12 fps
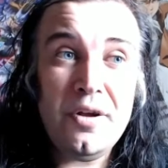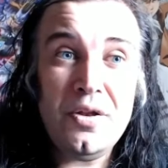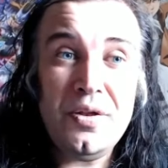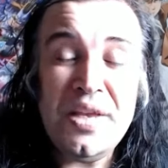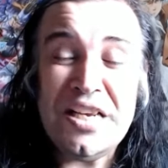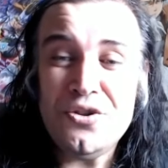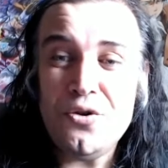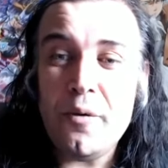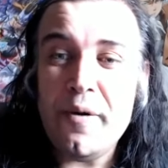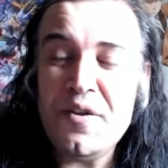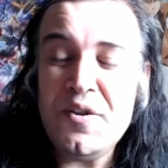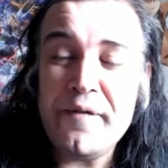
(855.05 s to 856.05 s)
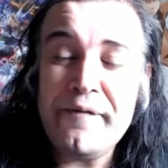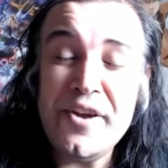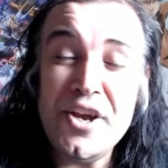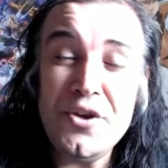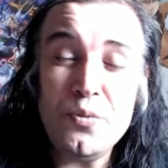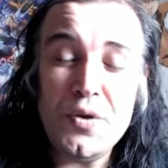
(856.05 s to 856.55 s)
Nusjuro
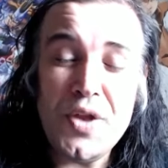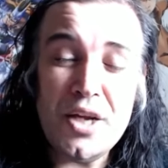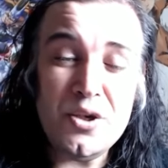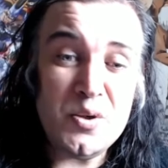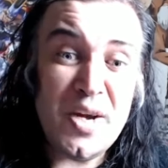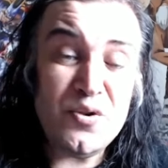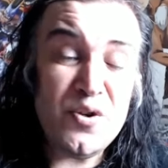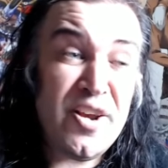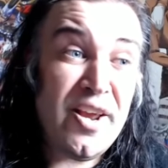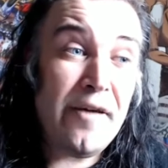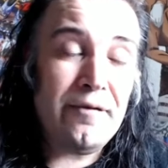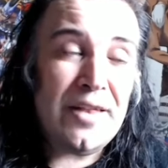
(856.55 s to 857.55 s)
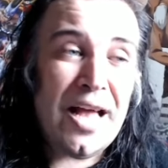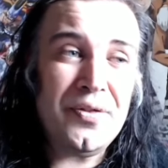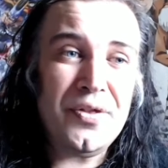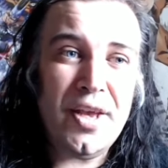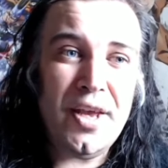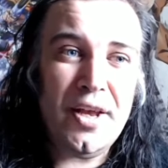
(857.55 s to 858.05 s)
interferes with their trajectory of
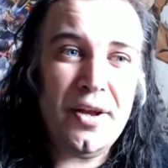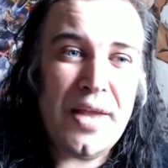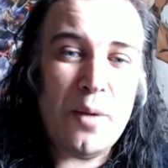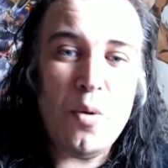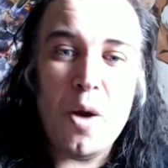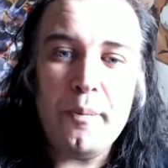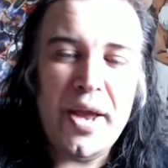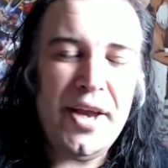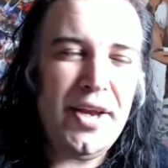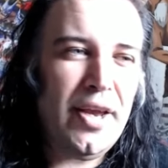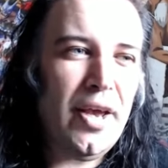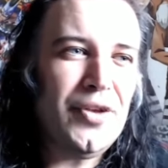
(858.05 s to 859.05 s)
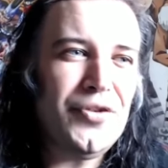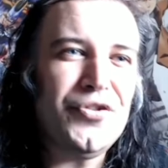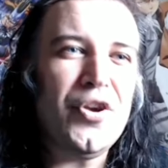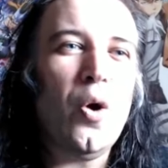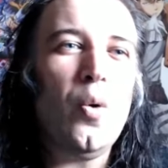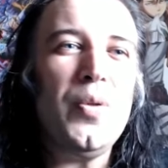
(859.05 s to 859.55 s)
landing, they won't make it.
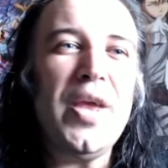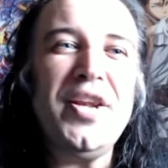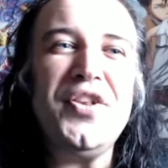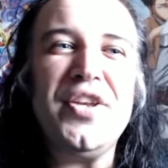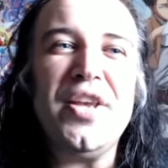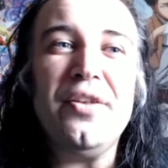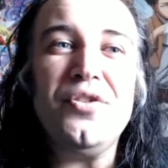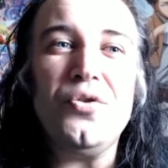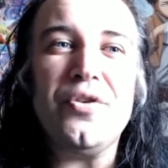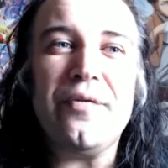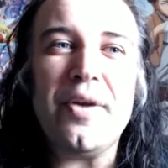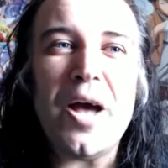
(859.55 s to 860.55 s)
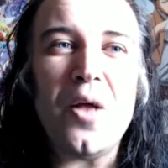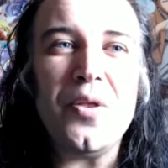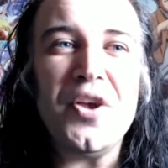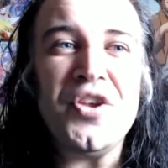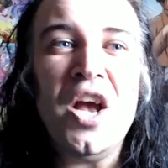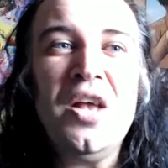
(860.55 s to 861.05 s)
So they need to do something about
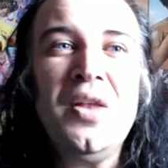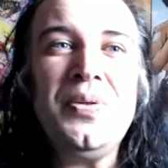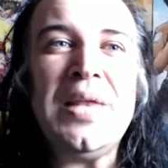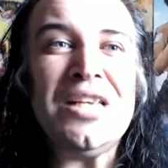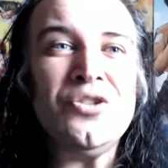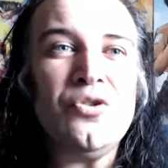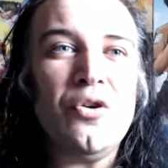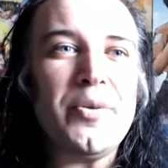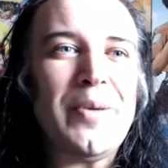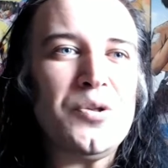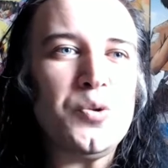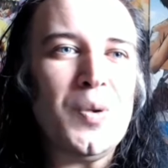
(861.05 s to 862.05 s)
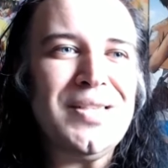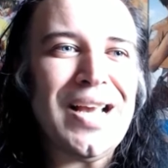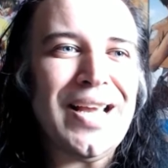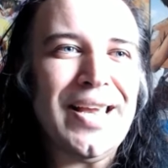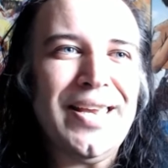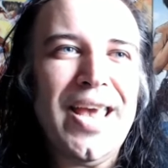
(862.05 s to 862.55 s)
this. Nusjuro is about to
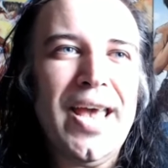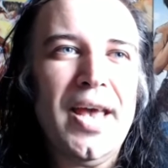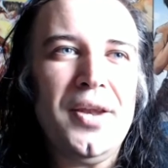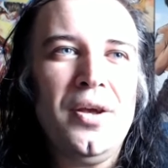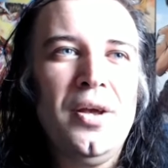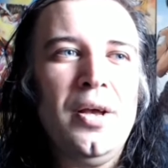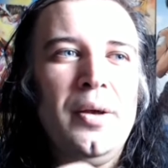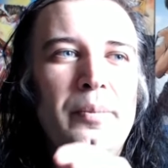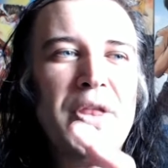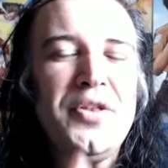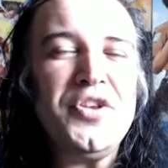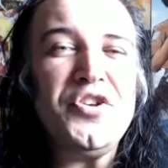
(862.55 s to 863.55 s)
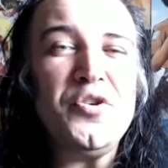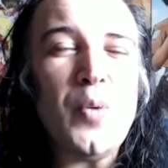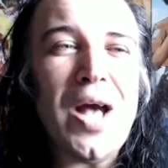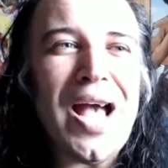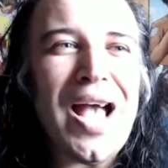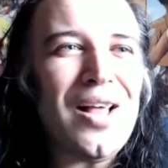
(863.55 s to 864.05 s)
attack again, but then this is
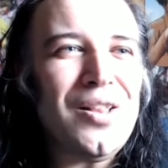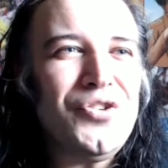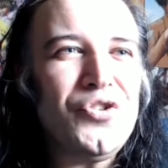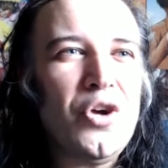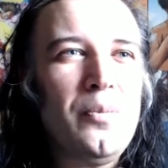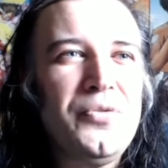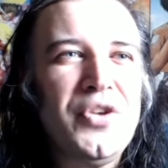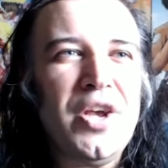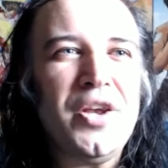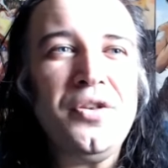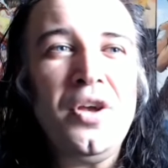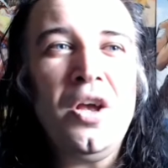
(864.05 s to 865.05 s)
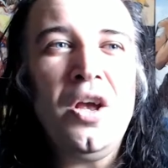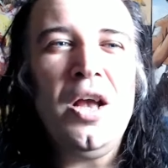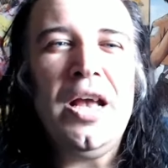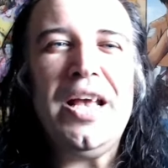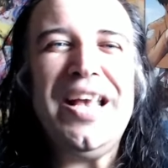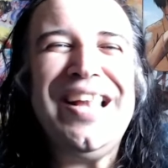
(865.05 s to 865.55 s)
where Atlas comes in.
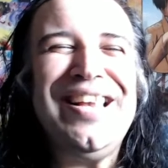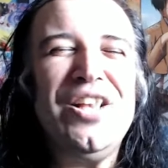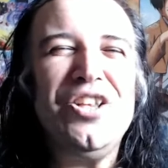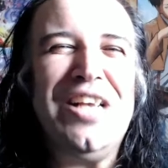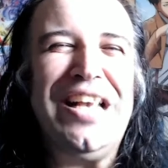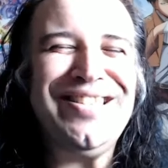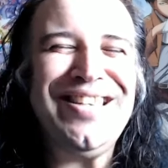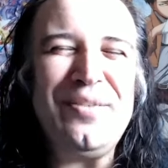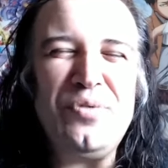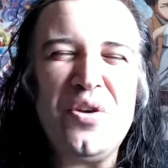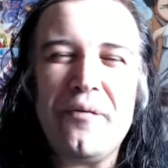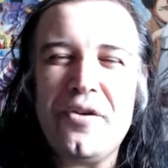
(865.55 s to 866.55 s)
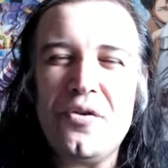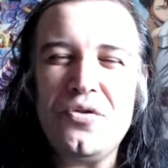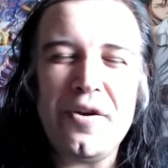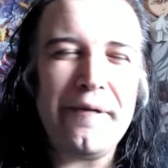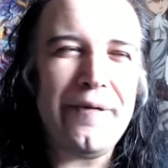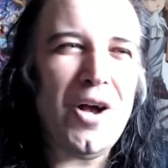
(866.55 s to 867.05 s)
It, it seems
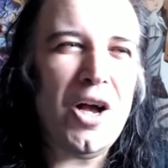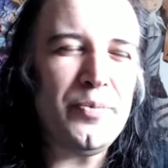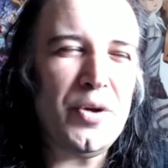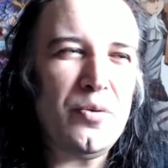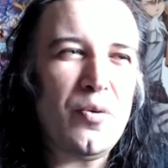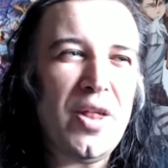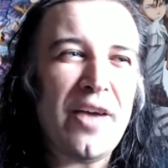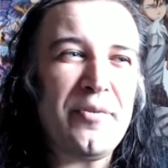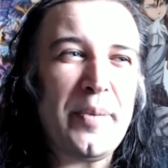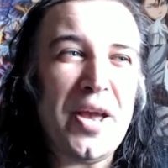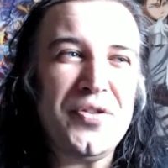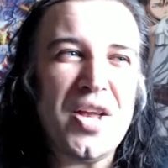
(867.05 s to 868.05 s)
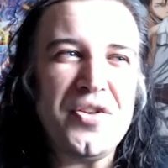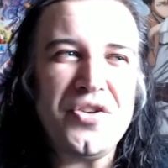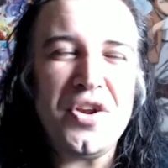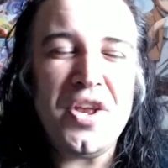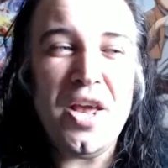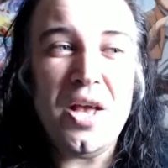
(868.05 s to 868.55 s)
confusing at first, but you really have to pay
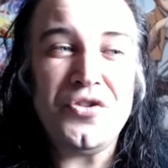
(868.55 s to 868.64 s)
attention here.